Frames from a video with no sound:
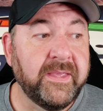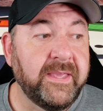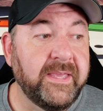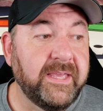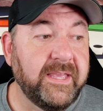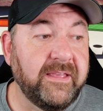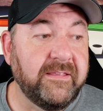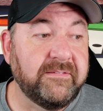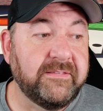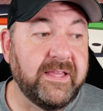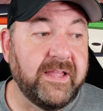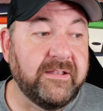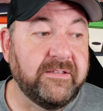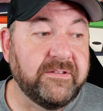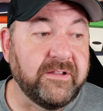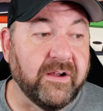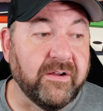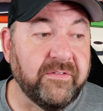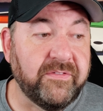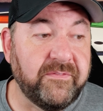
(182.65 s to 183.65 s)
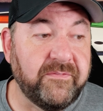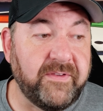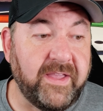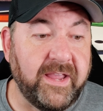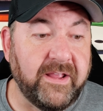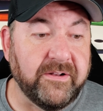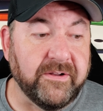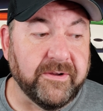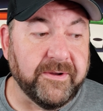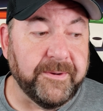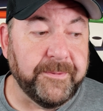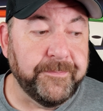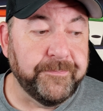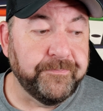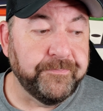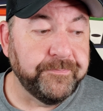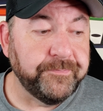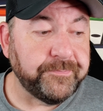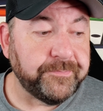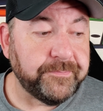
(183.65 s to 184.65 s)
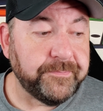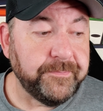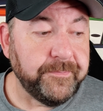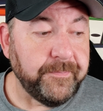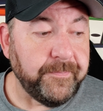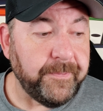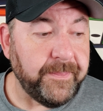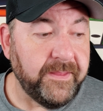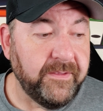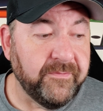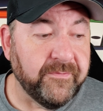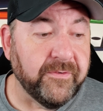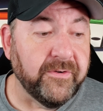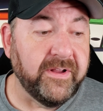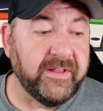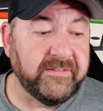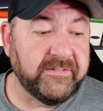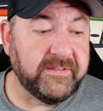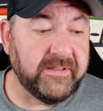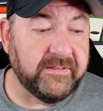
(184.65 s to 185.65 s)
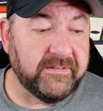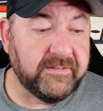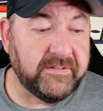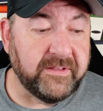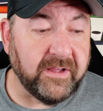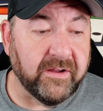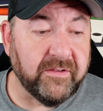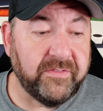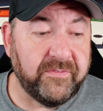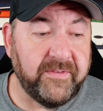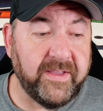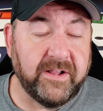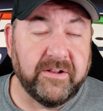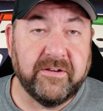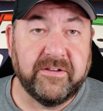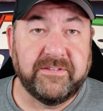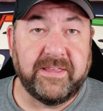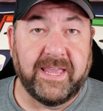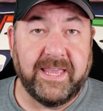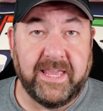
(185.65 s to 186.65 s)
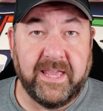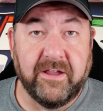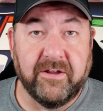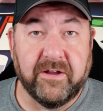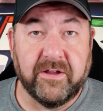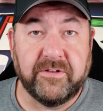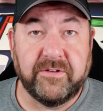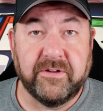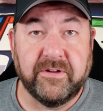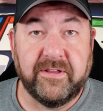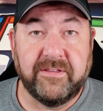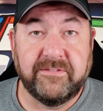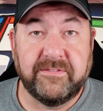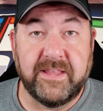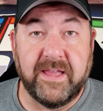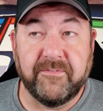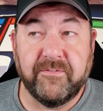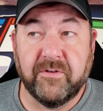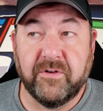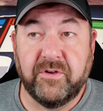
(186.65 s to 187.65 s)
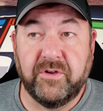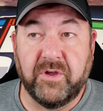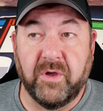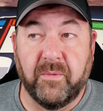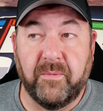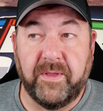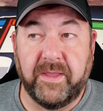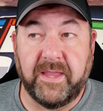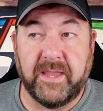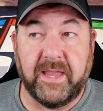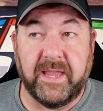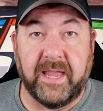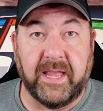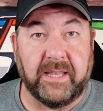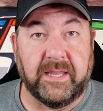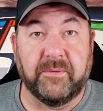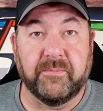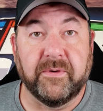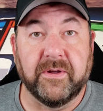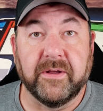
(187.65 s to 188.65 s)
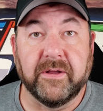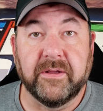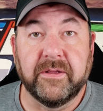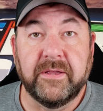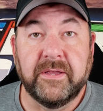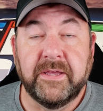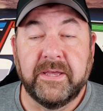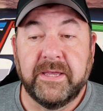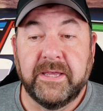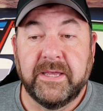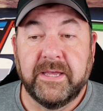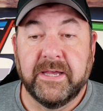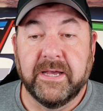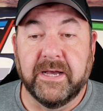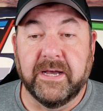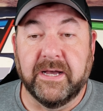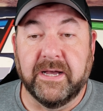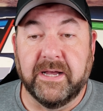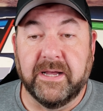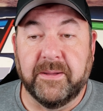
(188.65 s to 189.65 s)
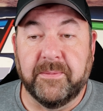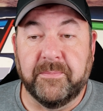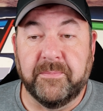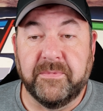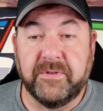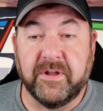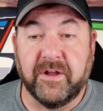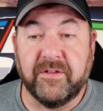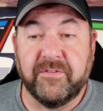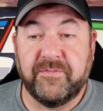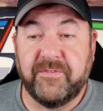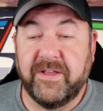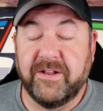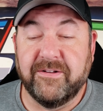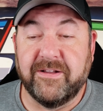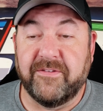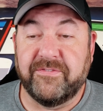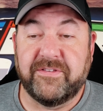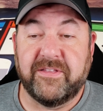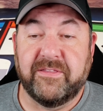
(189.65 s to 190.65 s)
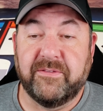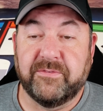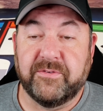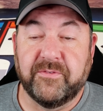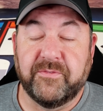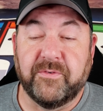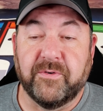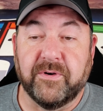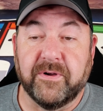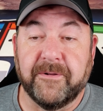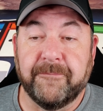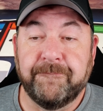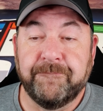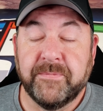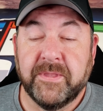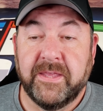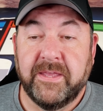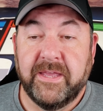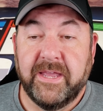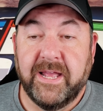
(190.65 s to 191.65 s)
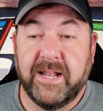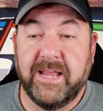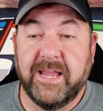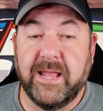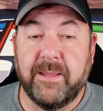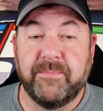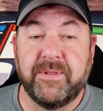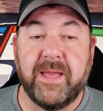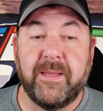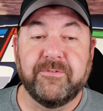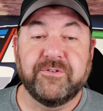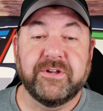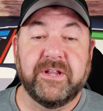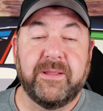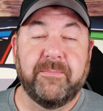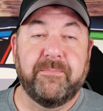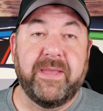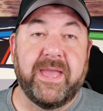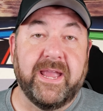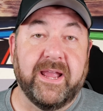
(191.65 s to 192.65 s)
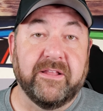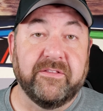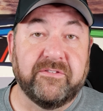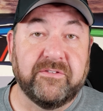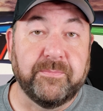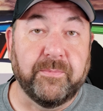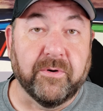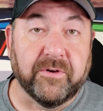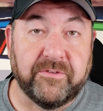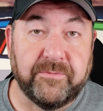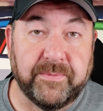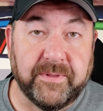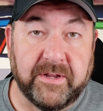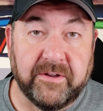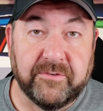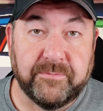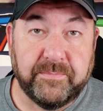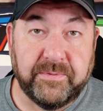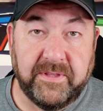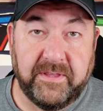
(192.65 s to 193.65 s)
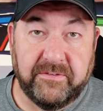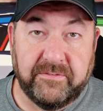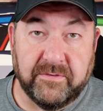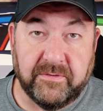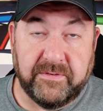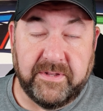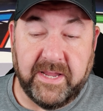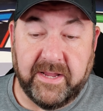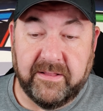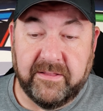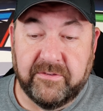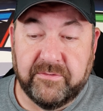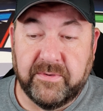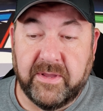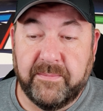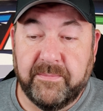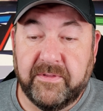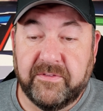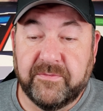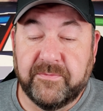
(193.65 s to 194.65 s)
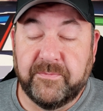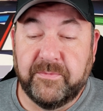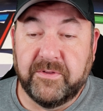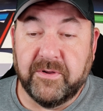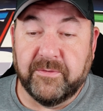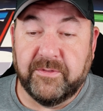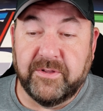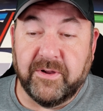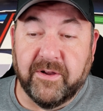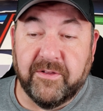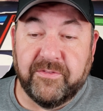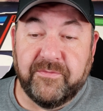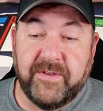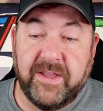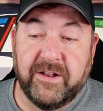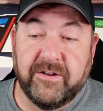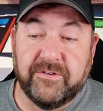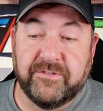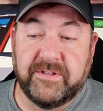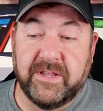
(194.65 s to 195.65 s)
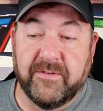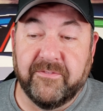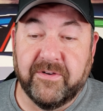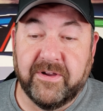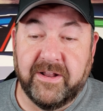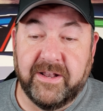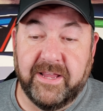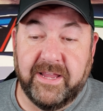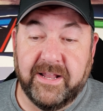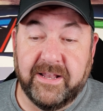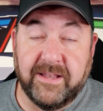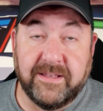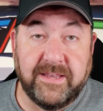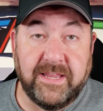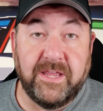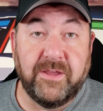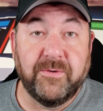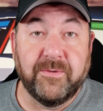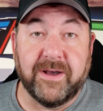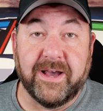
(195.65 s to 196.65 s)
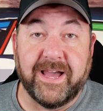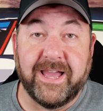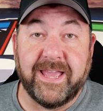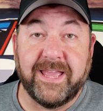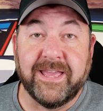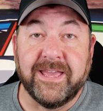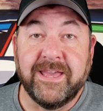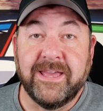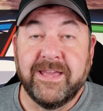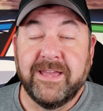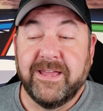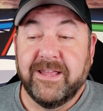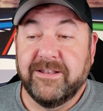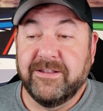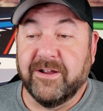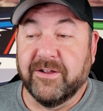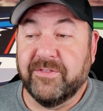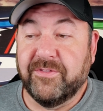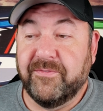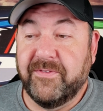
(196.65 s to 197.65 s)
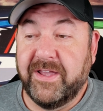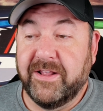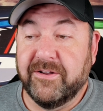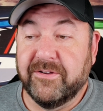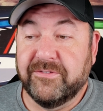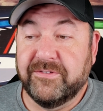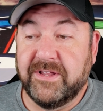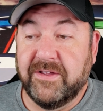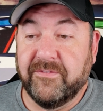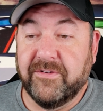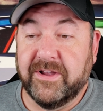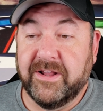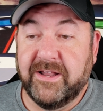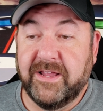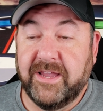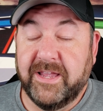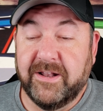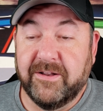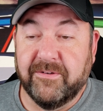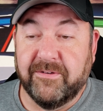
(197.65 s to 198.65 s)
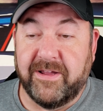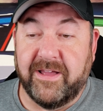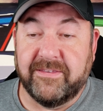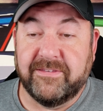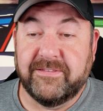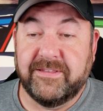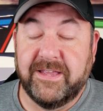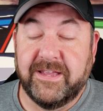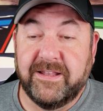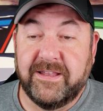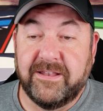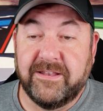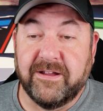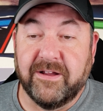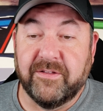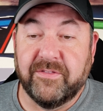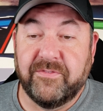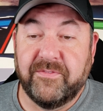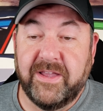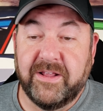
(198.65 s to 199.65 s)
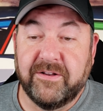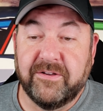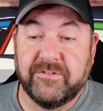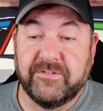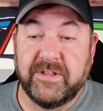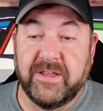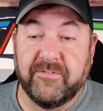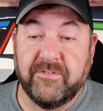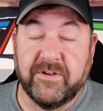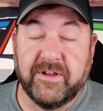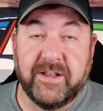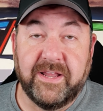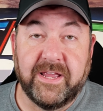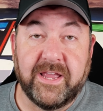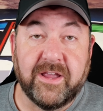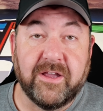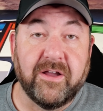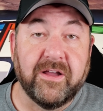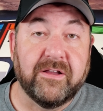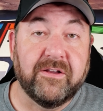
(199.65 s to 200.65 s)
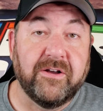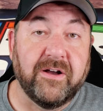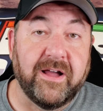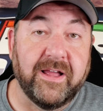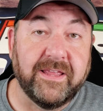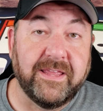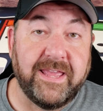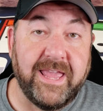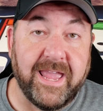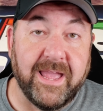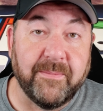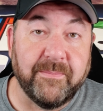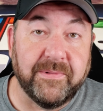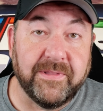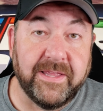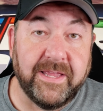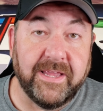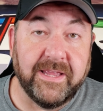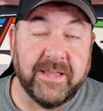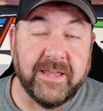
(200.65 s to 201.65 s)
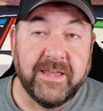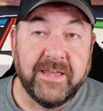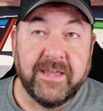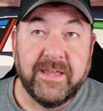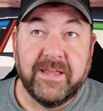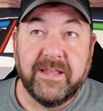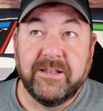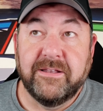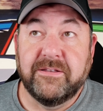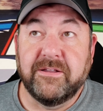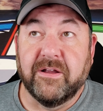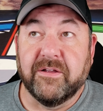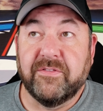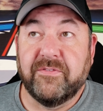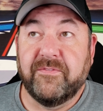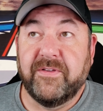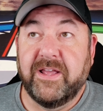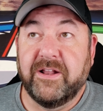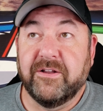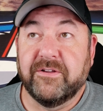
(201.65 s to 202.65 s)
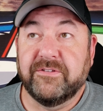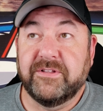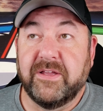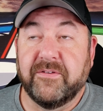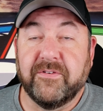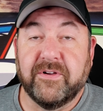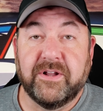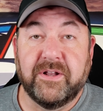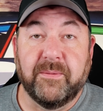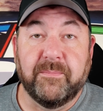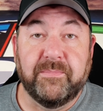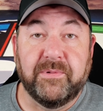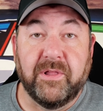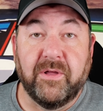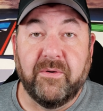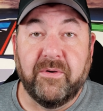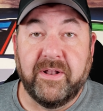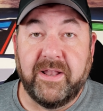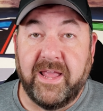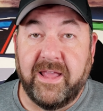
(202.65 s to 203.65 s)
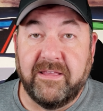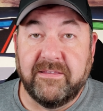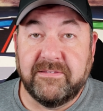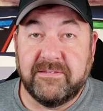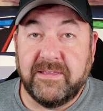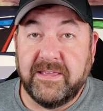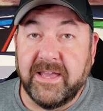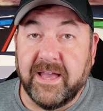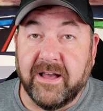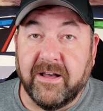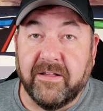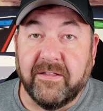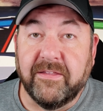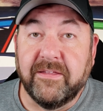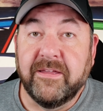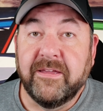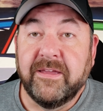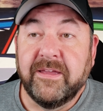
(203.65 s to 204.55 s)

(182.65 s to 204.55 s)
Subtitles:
is that Darth Vader, for instance, Darth Vader as a character is never going anywhere. Darth Vader, I've said this before, and again, I'm not trying to bag on sports players. Please don't take it this way. But Darth Vader's never going to get a DUI. Darth Vader's never going to get arrested. Darth Vader's never going to get caught gambling. Darth Vader's never going to blow an ACL.